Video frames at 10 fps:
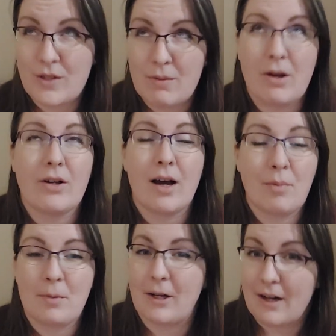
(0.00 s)
he woke up
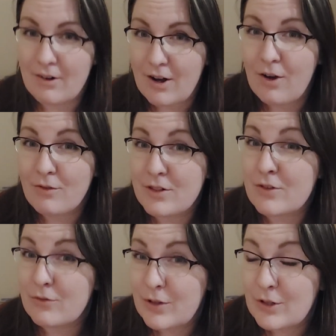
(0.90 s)
about an hour and a half into the
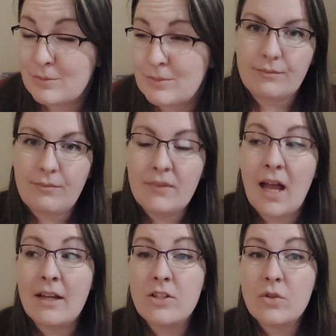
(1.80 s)
film.
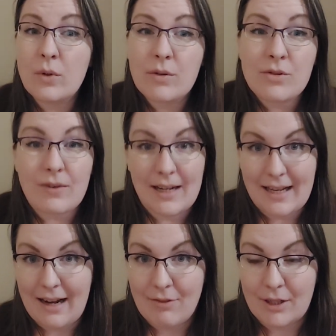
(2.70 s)
I just thought it was really
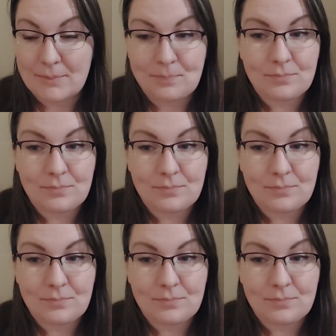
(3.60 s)
clever.